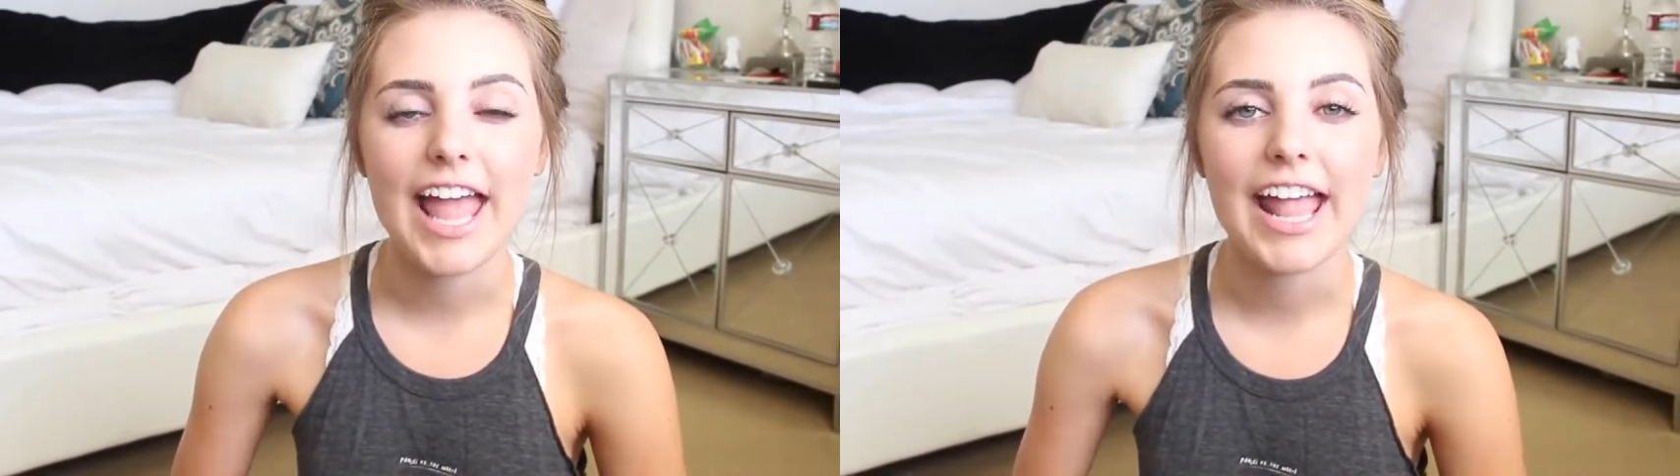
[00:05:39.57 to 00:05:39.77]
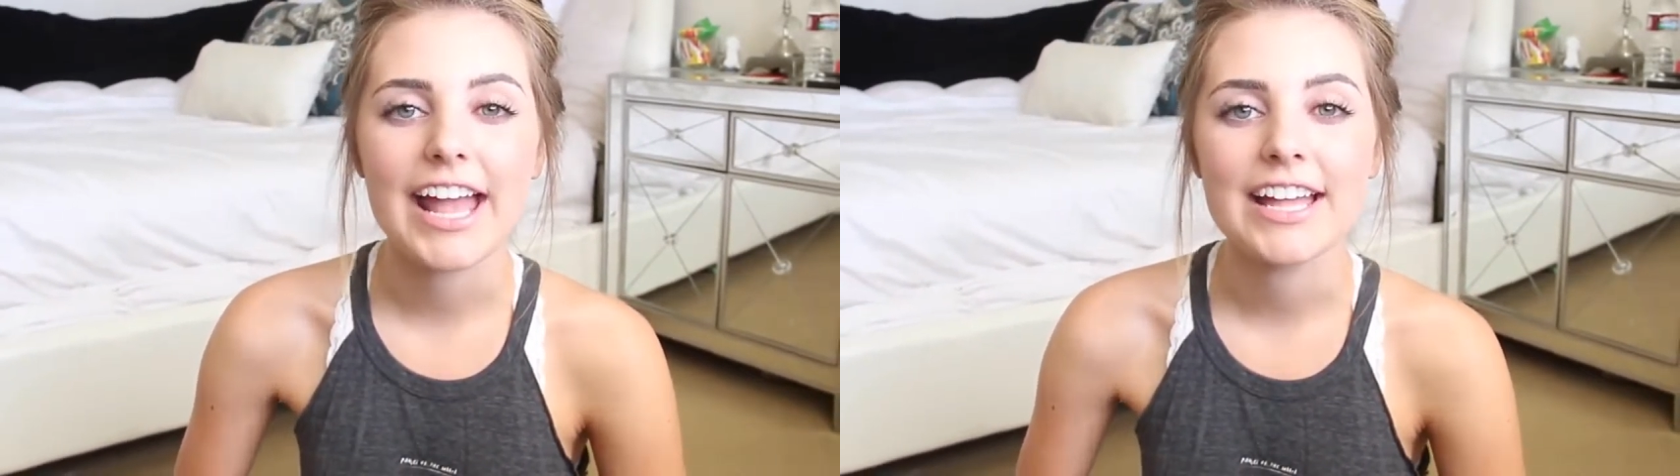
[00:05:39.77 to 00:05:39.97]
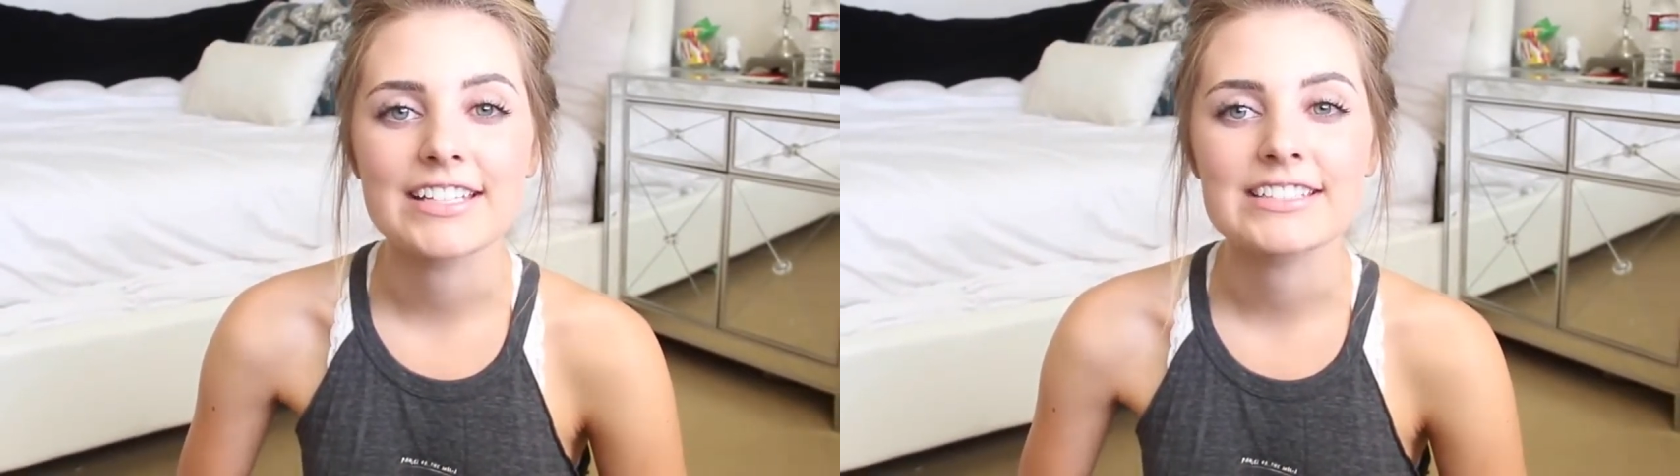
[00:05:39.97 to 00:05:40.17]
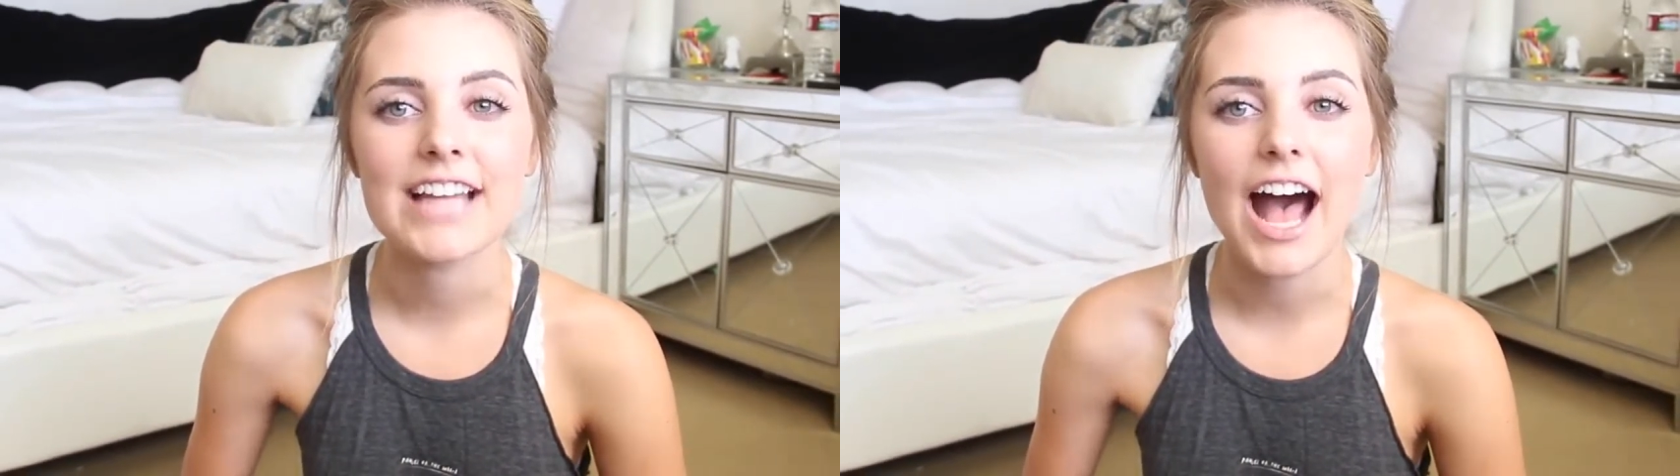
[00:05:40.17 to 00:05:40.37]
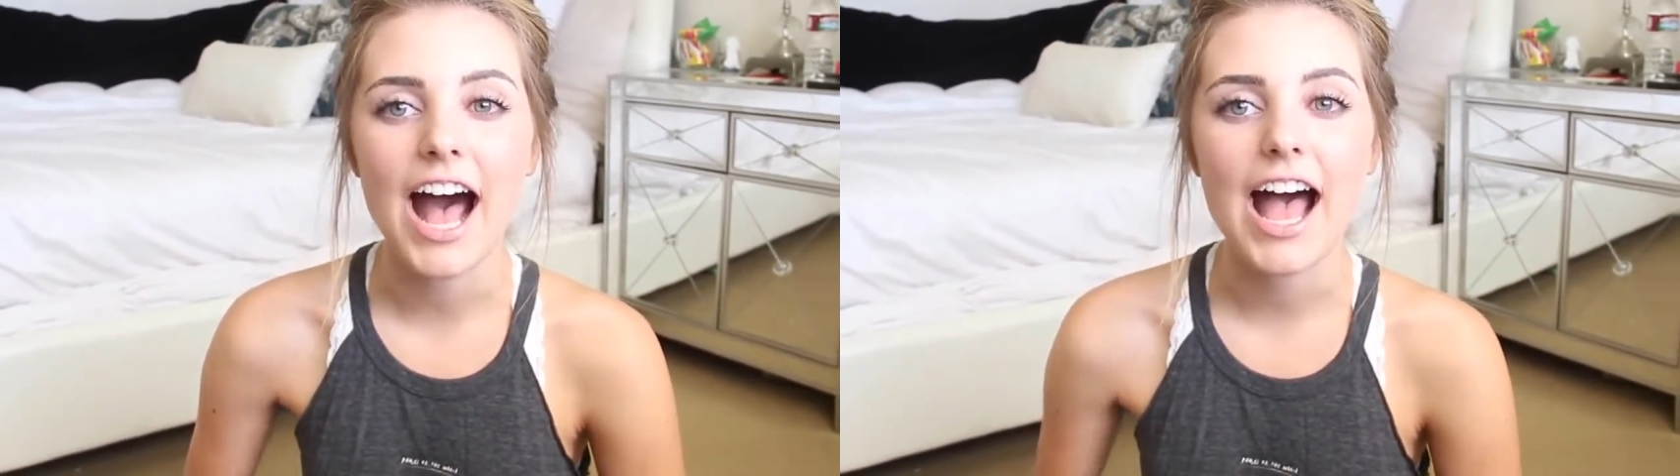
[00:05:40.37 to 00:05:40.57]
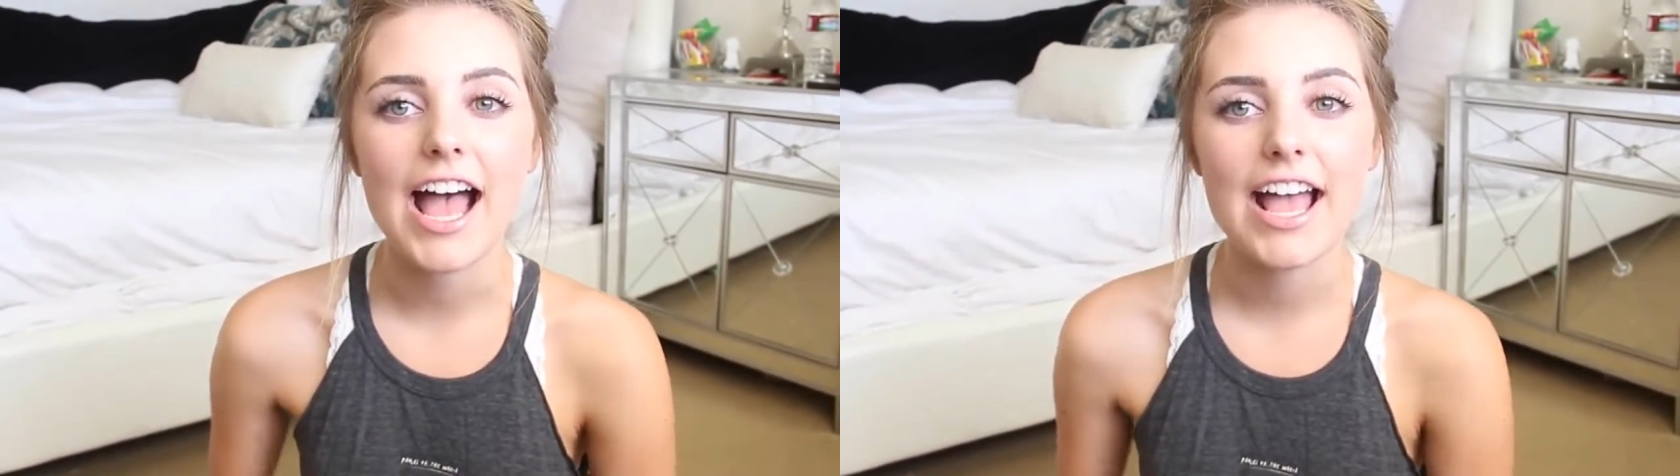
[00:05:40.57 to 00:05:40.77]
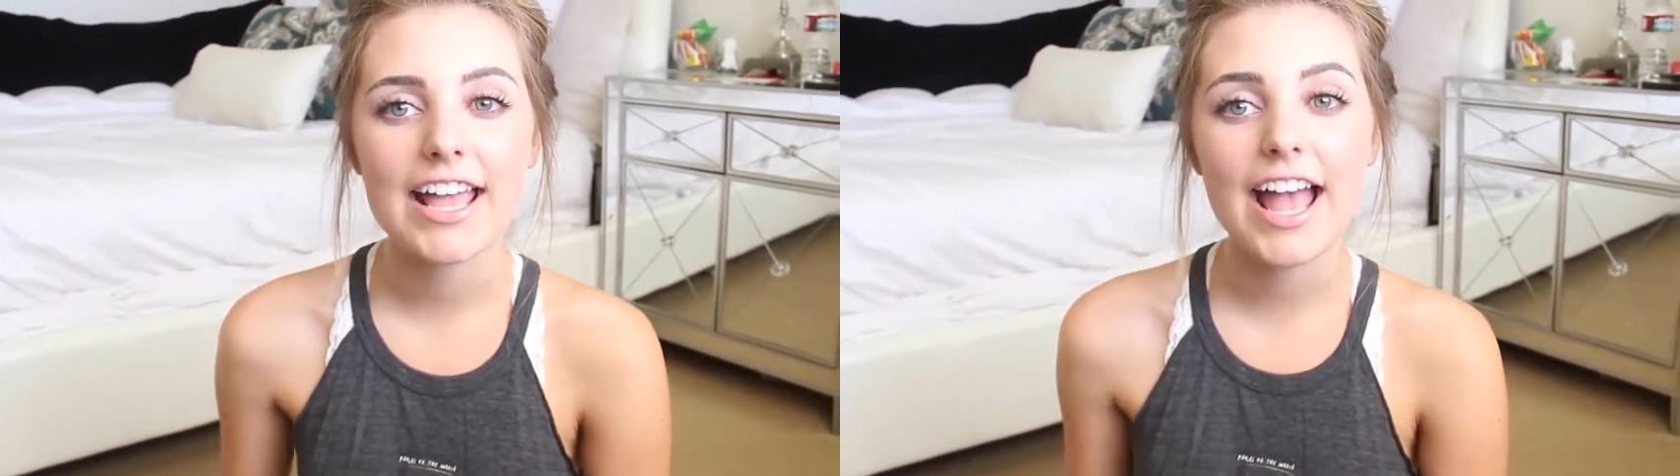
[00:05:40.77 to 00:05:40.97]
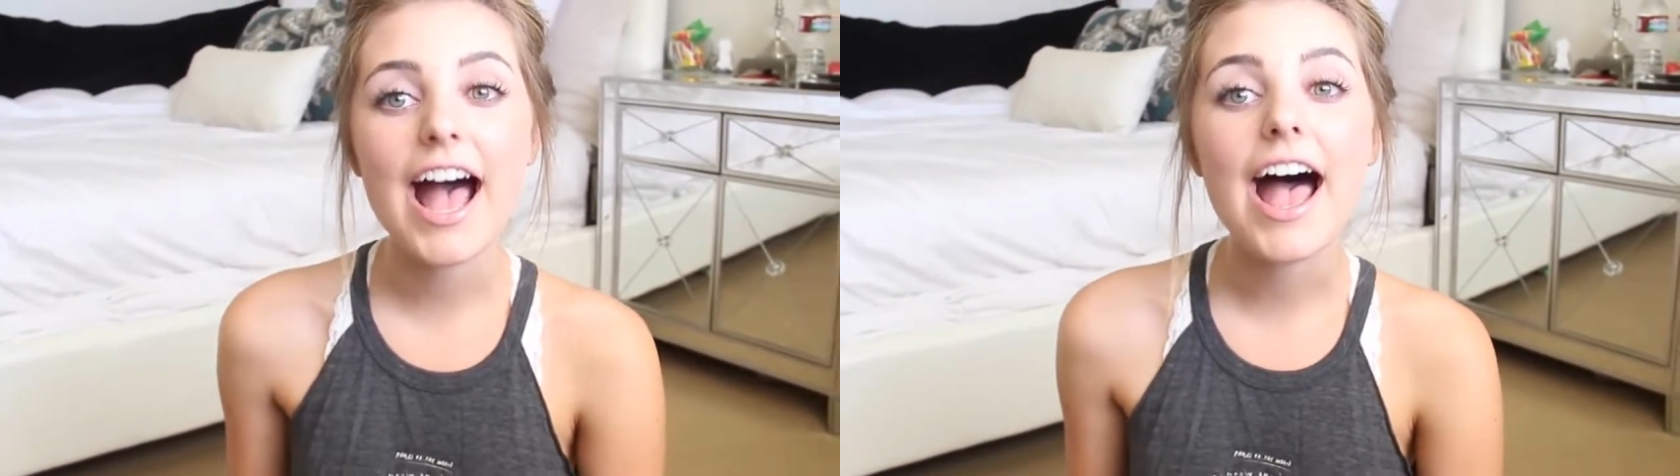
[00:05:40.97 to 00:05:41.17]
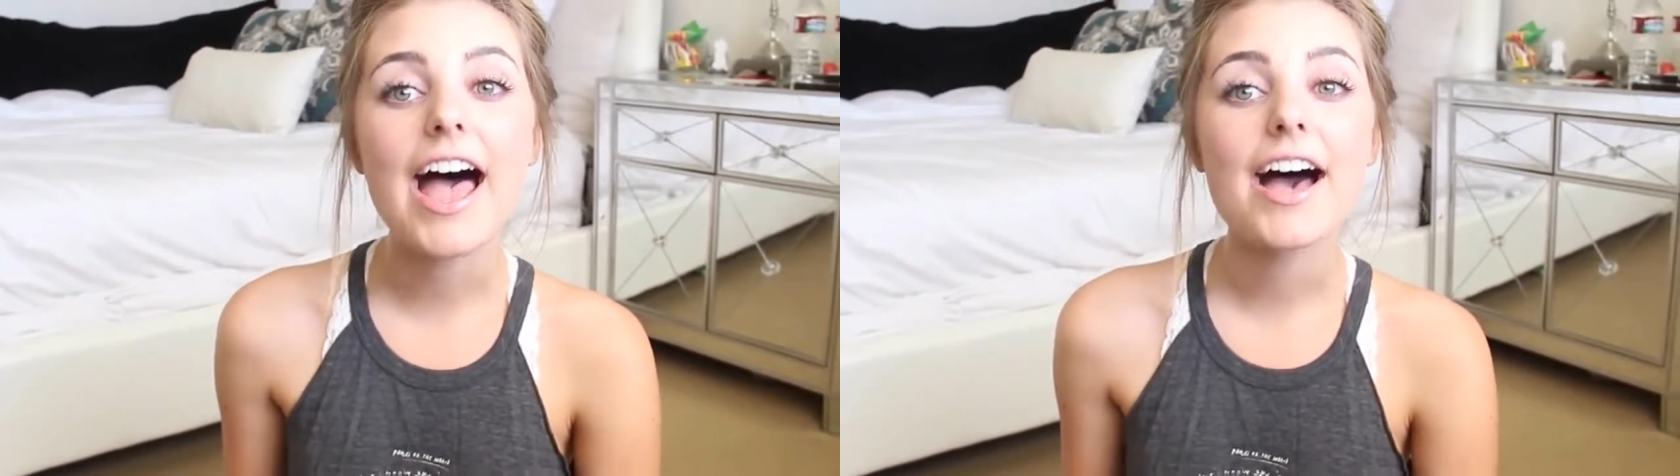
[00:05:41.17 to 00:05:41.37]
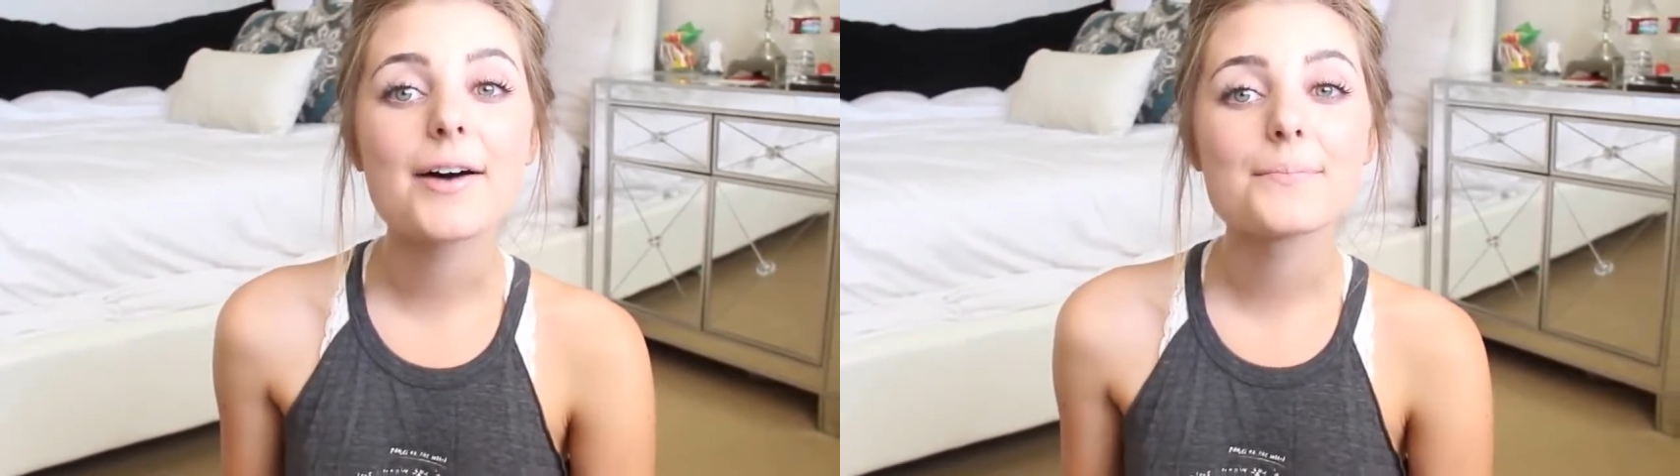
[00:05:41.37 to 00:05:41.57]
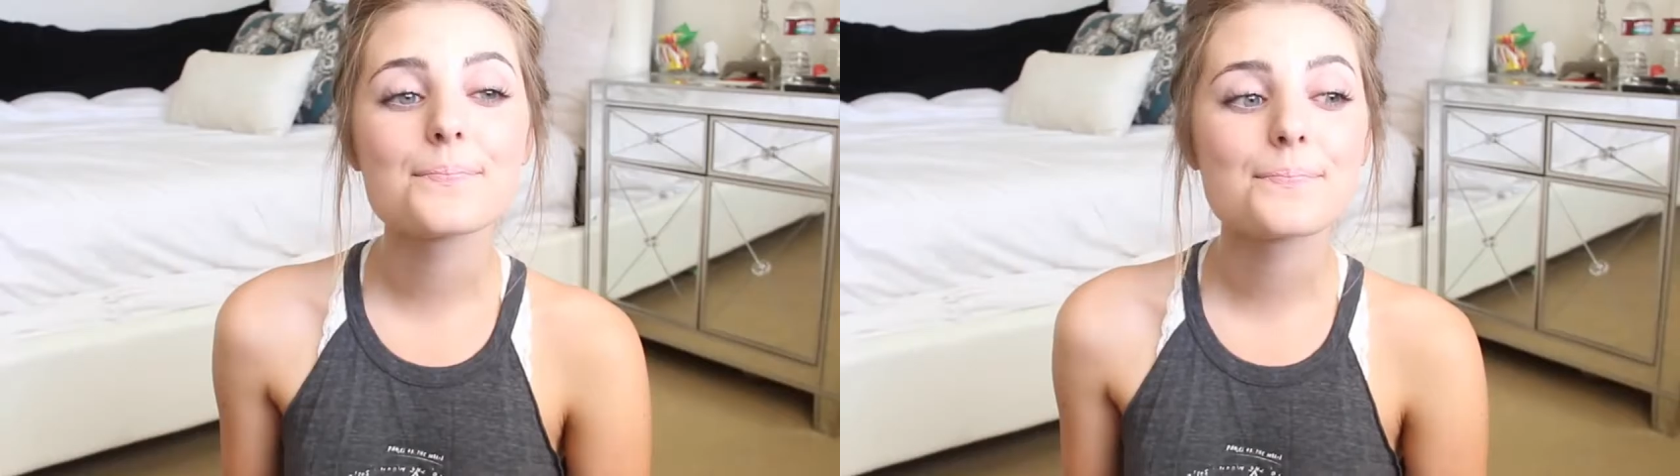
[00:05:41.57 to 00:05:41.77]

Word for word: and I am